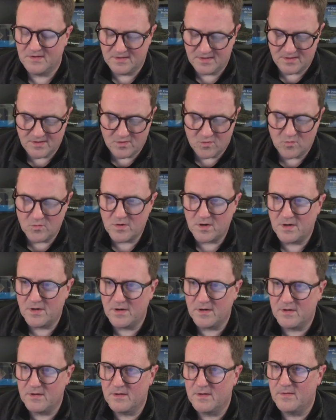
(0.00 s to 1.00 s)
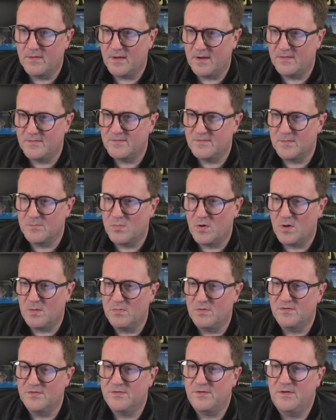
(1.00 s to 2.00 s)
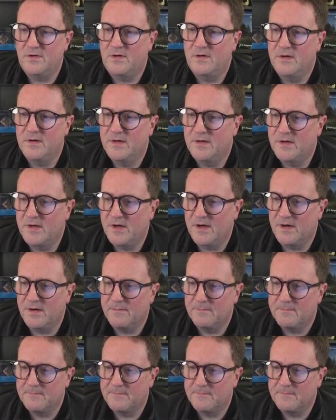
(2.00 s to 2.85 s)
Hogard. That's the publisher. Yeah.